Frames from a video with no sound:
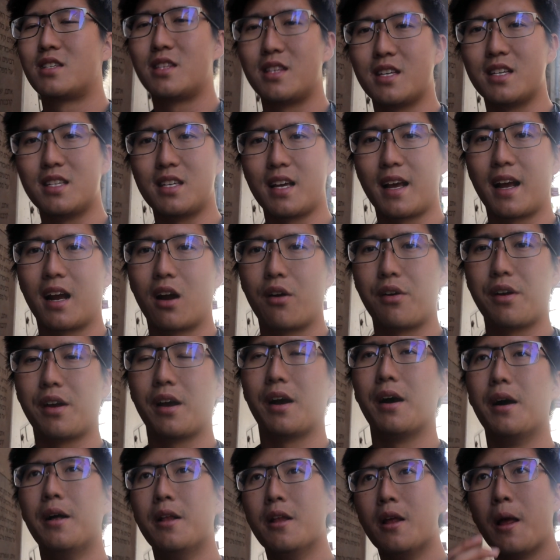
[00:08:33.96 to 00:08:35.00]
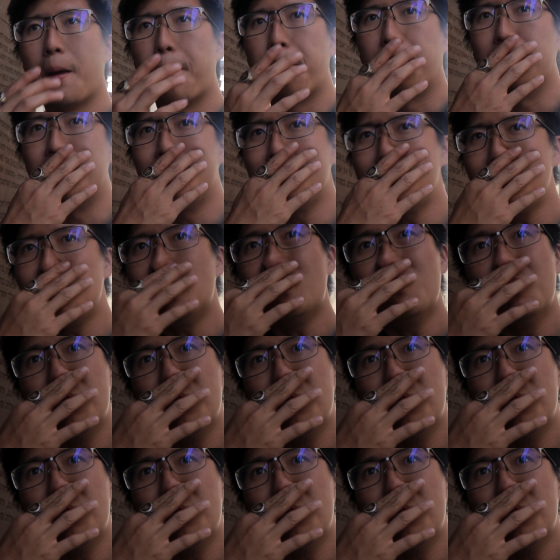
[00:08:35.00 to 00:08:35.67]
this area. But this is a